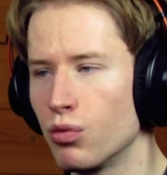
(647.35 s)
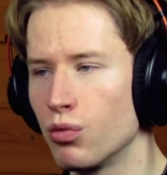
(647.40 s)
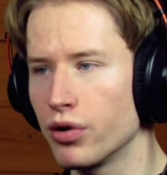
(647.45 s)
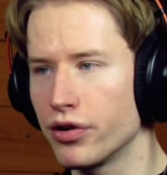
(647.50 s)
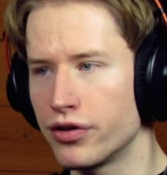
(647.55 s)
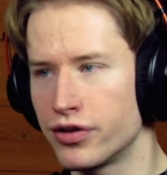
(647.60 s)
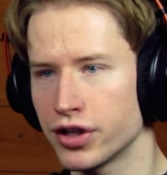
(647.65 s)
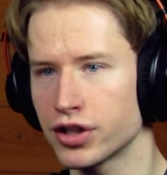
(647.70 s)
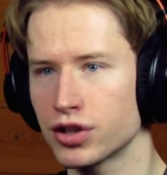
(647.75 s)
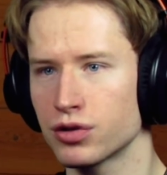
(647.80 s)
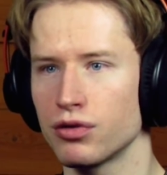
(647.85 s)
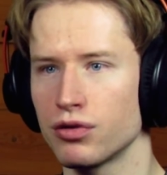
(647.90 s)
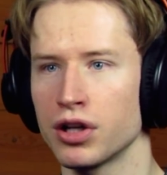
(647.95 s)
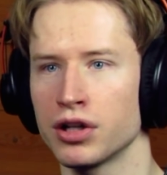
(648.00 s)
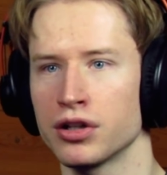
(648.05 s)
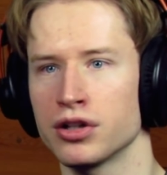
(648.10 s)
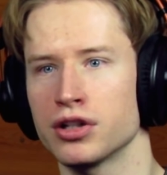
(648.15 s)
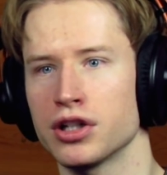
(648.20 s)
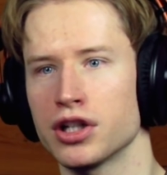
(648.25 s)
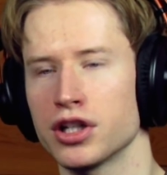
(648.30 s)
with this
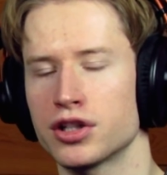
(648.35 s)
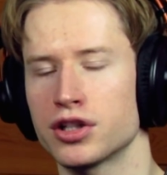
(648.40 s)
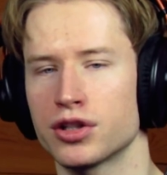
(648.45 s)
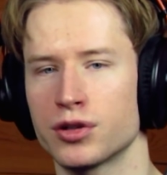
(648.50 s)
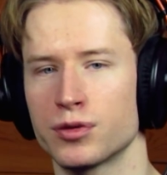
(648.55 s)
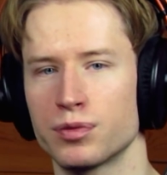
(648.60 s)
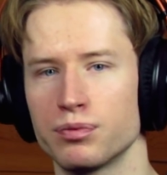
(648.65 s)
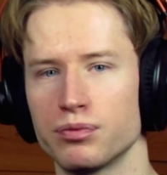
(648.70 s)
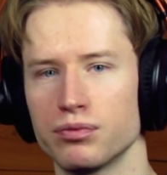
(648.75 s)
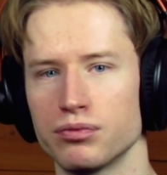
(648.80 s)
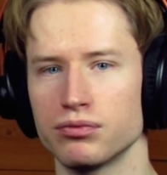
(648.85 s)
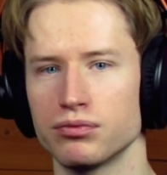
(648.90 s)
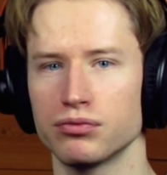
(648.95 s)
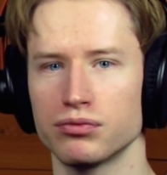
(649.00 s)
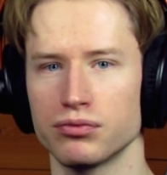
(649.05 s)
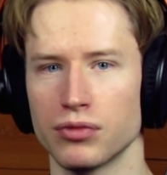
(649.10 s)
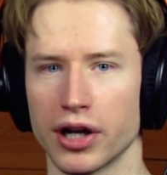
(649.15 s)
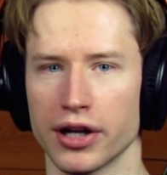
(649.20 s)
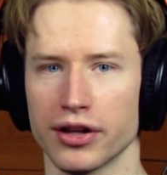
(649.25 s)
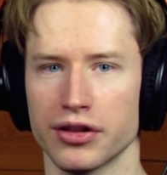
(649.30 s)
one, it's
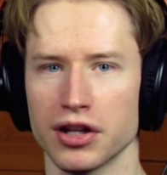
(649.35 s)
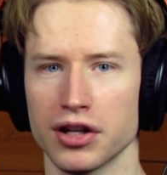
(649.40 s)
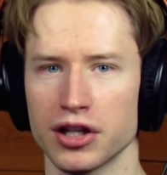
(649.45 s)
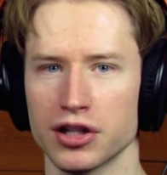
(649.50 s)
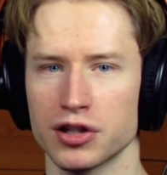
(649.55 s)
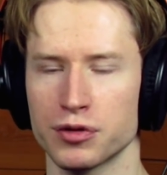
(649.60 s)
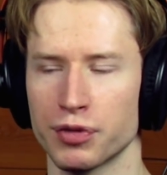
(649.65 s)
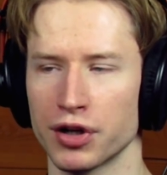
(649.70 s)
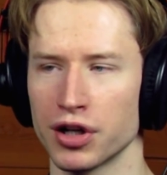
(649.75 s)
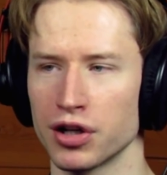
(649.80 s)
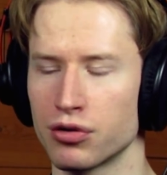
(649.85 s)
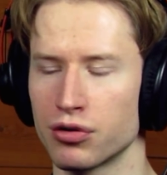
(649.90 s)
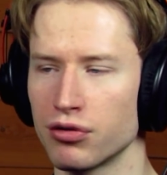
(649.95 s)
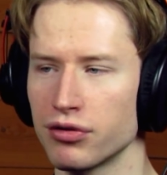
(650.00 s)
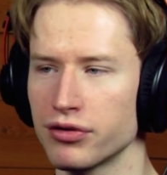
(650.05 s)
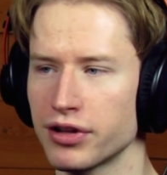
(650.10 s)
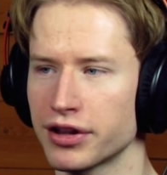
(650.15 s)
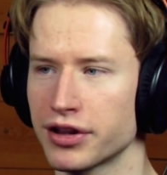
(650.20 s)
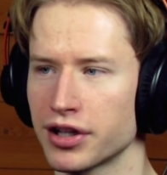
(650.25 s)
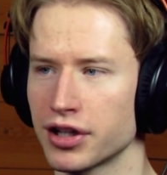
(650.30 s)
I think it's pretty
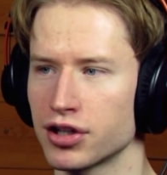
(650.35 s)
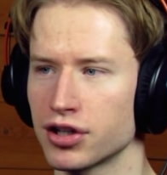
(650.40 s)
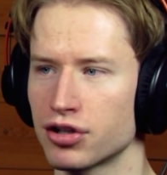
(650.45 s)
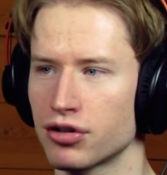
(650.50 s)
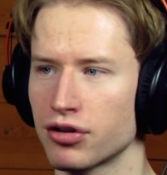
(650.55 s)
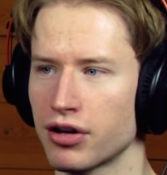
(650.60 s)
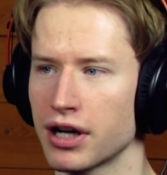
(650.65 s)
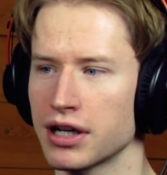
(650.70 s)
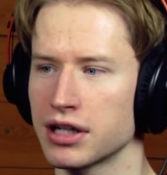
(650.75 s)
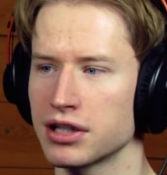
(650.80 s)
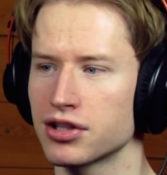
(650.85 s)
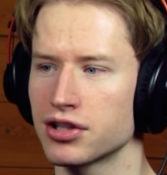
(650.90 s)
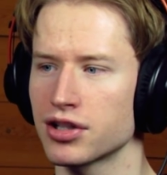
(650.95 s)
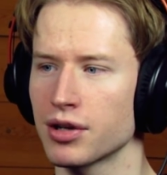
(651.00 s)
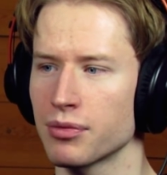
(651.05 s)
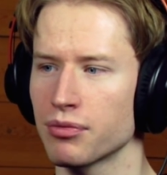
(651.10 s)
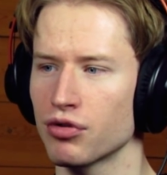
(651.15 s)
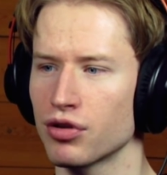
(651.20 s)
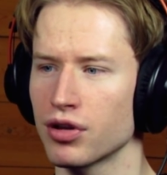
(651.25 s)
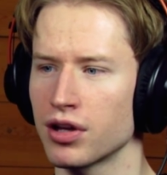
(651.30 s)
cool that they're trying
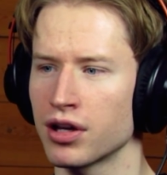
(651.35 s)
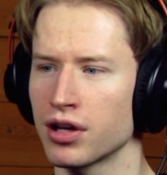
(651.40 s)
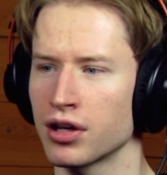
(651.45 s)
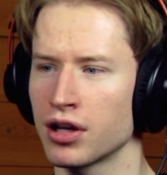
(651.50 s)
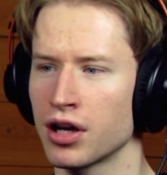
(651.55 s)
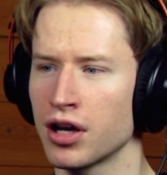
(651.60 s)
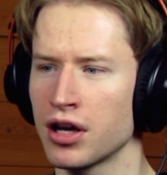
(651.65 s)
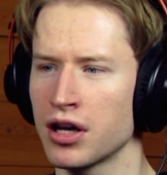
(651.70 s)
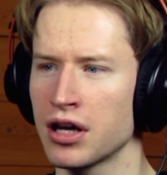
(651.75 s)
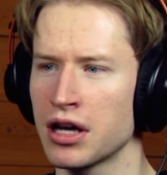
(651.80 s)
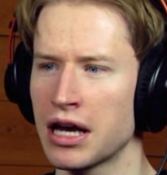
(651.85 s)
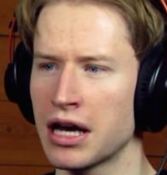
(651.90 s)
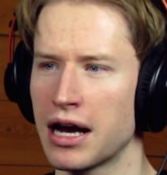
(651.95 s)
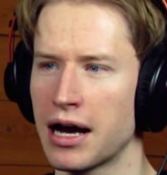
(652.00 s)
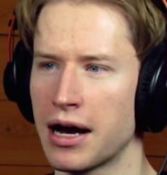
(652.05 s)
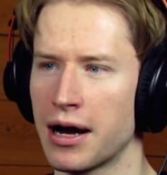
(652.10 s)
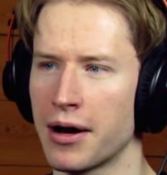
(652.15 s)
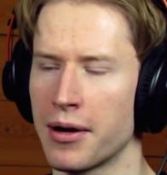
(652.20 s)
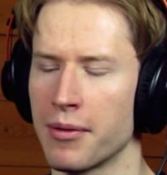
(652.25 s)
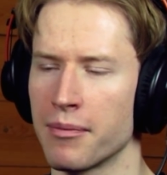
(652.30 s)
something
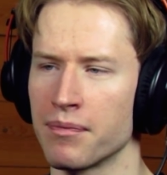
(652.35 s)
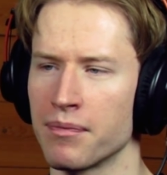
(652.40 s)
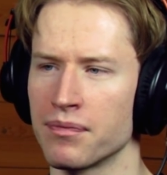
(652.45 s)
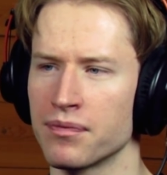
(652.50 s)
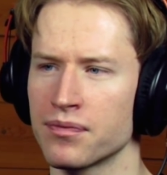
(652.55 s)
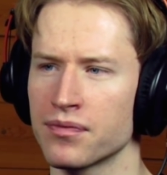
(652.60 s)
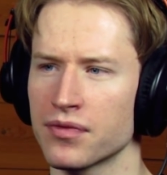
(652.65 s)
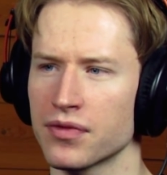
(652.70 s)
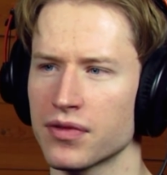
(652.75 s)
um,